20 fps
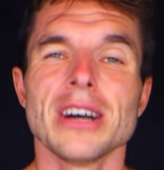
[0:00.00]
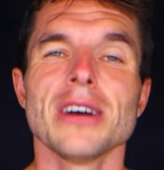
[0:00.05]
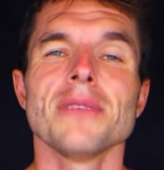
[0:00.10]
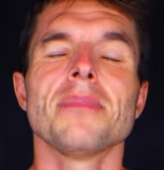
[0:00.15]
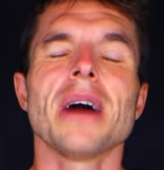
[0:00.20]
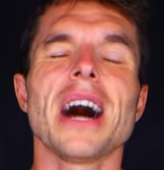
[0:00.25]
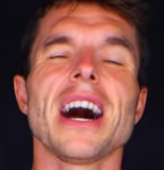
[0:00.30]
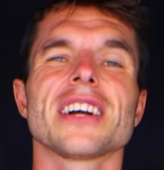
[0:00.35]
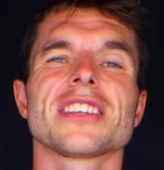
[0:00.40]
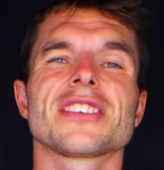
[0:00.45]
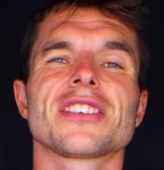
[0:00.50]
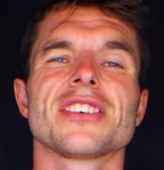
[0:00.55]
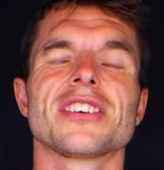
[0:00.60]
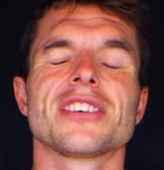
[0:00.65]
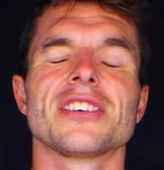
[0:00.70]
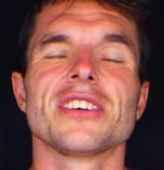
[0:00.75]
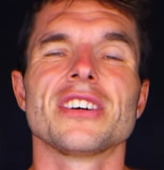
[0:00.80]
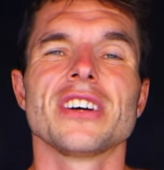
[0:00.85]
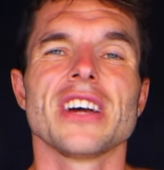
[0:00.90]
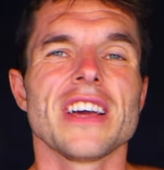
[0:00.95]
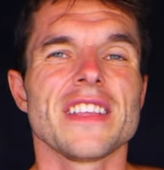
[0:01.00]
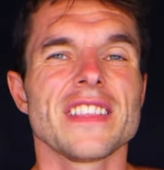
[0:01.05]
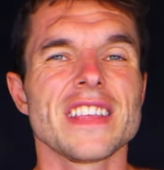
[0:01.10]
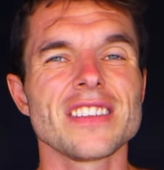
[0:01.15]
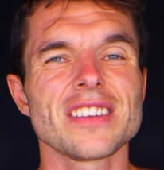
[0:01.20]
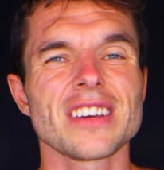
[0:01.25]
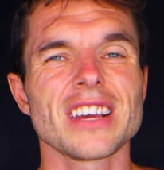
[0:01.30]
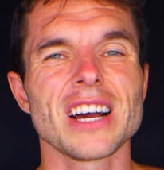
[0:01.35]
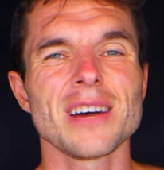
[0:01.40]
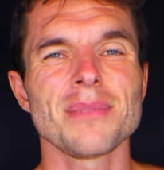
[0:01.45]
But
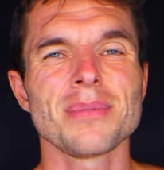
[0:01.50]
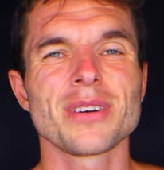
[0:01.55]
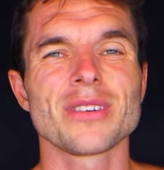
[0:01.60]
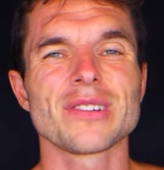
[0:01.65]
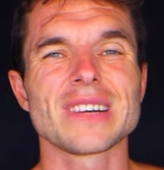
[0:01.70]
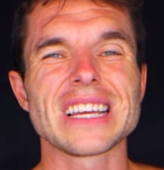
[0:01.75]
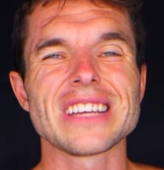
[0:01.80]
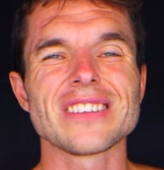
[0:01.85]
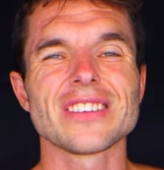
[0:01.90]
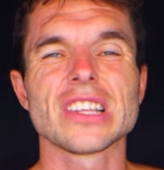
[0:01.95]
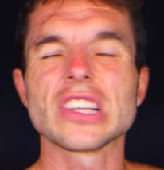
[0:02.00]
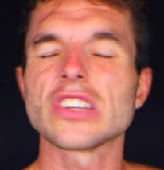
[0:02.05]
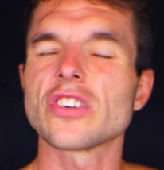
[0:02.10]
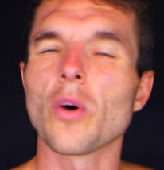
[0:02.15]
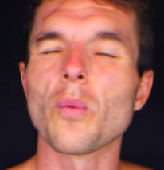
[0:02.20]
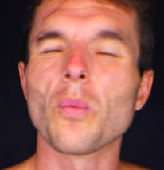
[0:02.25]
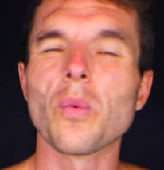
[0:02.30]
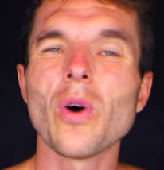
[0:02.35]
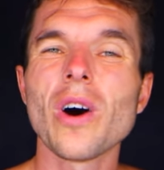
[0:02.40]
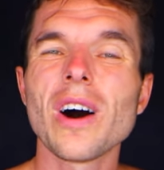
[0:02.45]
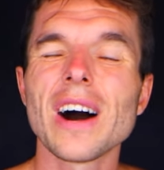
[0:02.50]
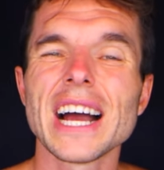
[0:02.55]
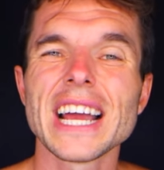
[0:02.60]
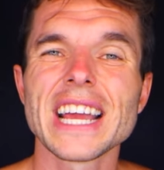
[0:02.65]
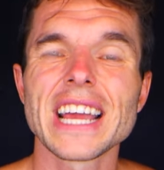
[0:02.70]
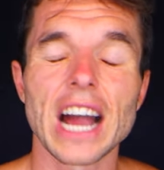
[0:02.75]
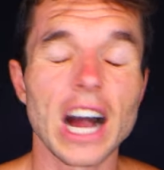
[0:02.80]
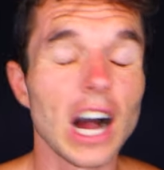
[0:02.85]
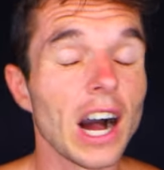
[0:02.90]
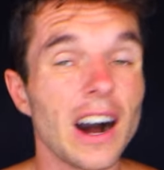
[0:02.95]
there's a couple of reasons
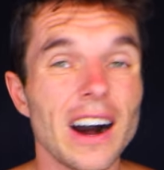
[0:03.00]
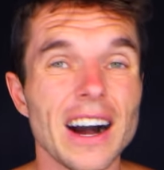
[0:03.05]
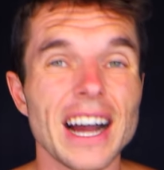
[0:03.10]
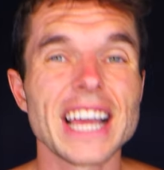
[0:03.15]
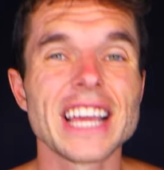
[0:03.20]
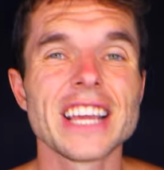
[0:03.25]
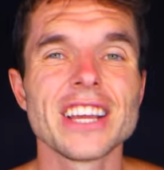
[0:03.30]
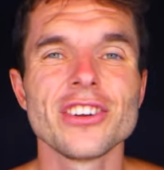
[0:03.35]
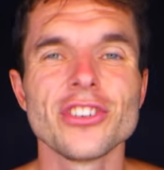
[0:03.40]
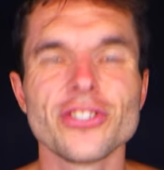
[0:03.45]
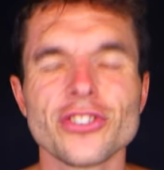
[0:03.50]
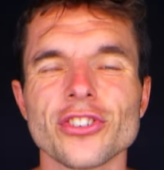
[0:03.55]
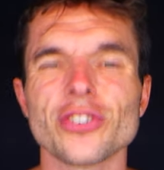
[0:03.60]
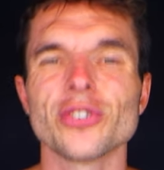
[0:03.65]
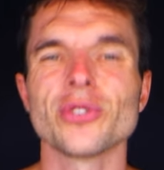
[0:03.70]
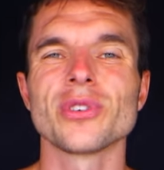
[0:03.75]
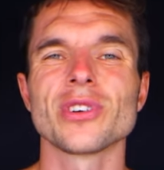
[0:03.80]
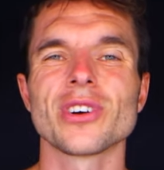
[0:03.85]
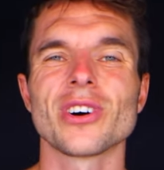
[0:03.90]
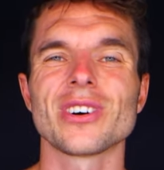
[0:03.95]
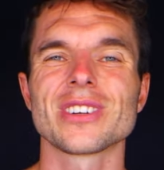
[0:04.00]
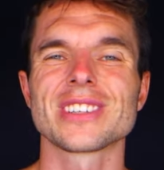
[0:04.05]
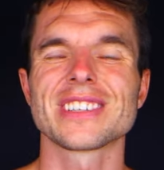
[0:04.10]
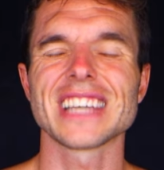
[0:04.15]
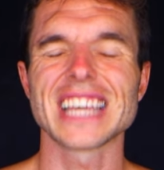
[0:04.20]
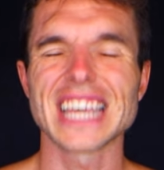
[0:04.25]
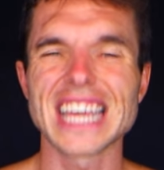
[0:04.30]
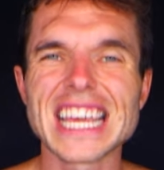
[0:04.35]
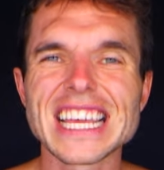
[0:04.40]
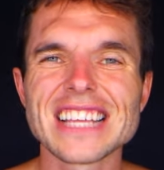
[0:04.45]
why I do not
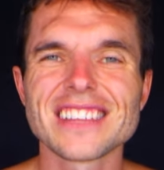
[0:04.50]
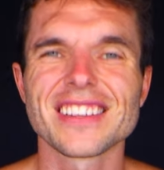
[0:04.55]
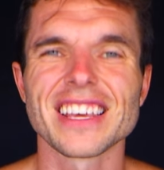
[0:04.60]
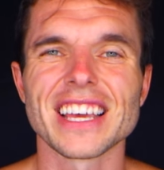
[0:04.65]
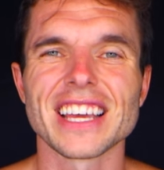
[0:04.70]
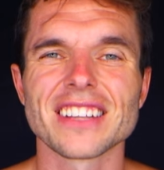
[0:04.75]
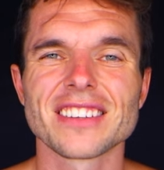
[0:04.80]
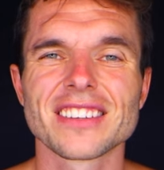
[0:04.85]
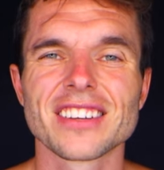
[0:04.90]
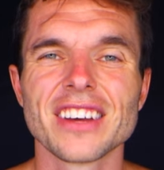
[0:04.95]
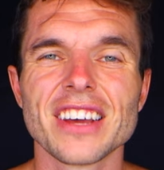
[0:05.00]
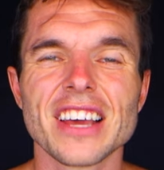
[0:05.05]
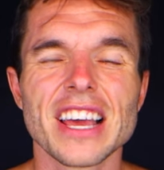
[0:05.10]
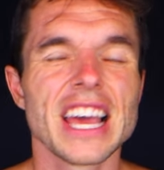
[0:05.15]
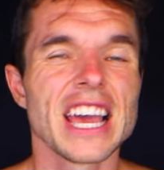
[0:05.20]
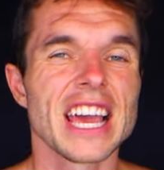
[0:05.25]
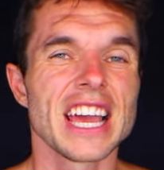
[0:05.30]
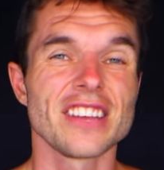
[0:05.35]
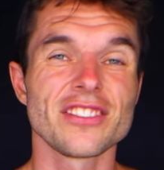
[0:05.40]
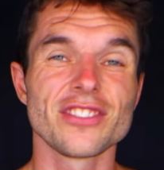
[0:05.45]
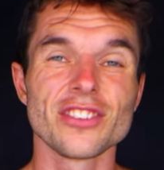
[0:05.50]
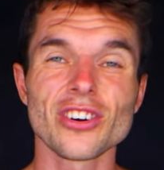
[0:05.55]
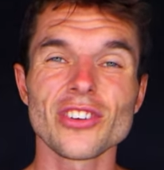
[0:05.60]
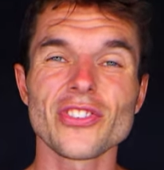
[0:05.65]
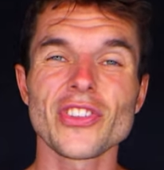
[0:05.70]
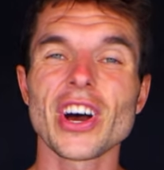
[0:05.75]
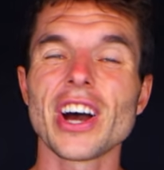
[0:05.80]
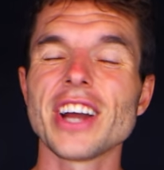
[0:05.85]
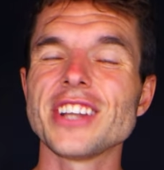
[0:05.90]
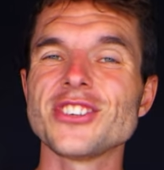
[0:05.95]
eat it. It's not
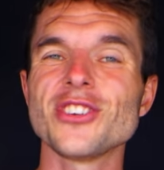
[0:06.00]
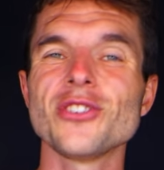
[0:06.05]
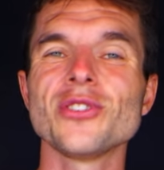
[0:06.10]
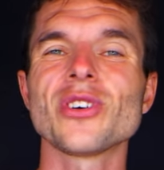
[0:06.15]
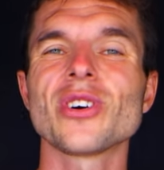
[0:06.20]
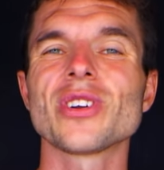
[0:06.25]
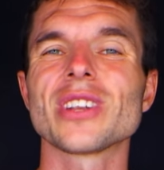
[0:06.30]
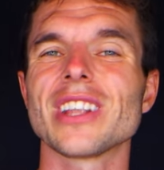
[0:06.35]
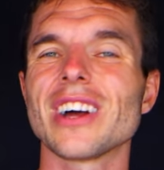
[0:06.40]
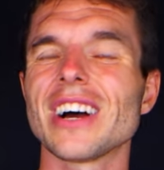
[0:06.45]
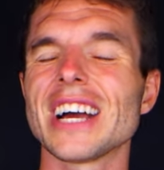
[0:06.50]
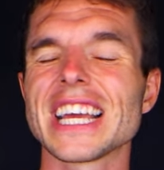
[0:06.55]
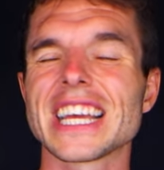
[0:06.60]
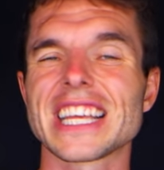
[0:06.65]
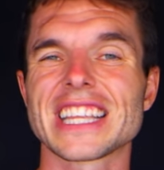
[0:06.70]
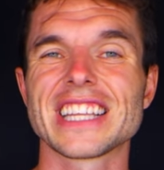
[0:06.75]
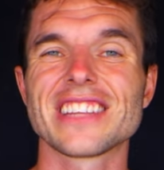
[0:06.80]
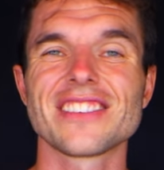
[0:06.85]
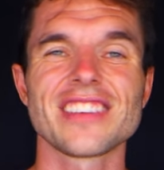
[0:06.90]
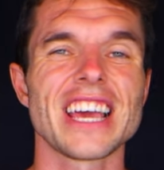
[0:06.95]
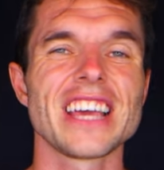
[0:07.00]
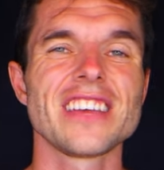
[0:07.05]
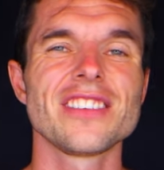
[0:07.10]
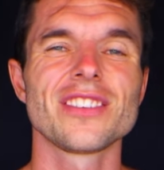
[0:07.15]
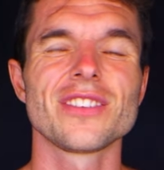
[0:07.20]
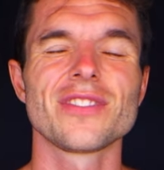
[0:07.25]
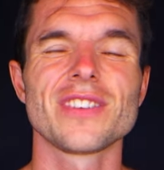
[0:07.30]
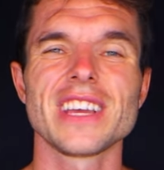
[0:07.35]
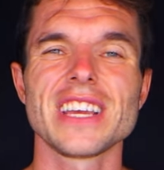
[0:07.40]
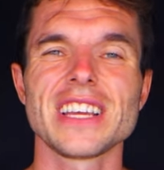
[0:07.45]
that I do not like the taste
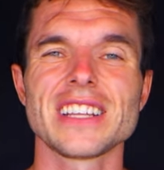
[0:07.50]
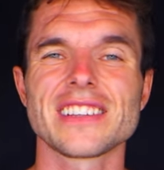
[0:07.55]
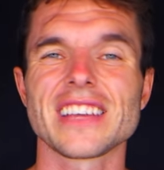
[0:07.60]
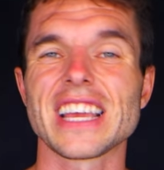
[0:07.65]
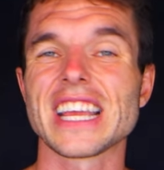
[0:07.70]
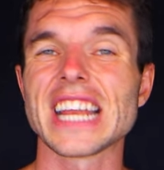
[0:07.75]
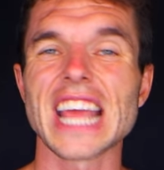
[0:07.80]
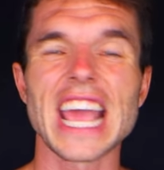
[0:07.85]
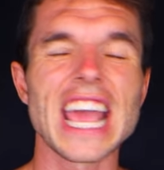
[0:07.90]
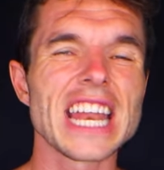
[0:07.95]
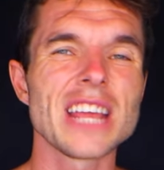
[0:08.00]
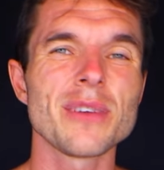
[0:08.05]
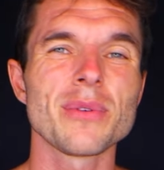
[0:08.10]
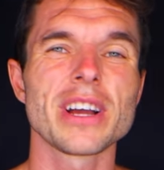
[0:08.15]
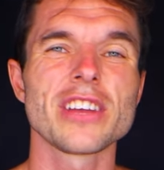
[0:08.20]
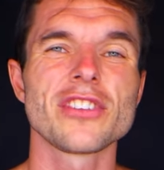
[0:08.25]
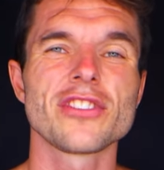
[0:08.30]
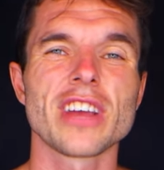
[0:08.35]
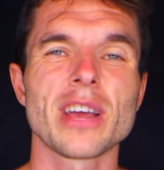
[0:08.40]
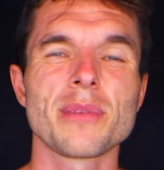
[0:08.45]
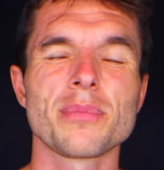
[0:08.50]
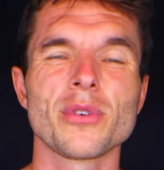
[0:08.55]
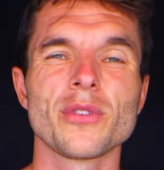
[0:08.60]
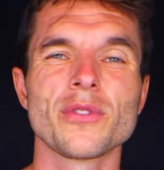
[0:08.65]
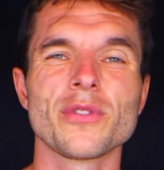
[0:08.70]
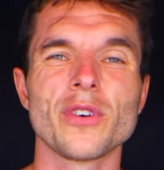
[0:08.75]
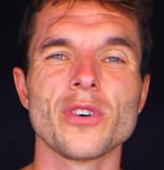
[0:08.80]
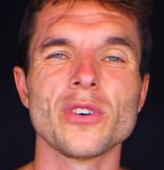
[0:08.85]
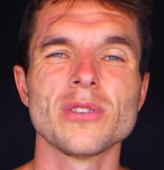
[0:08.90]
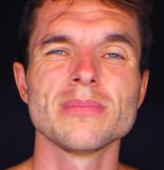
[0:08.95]
of it in any way, shape or
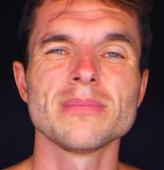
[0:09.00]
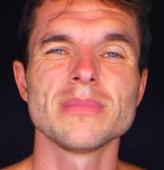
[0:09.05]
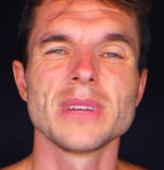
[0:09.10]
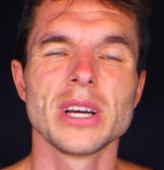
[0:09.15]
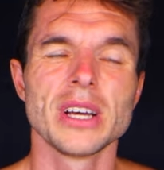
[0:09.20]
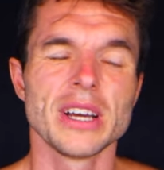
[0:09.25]
form,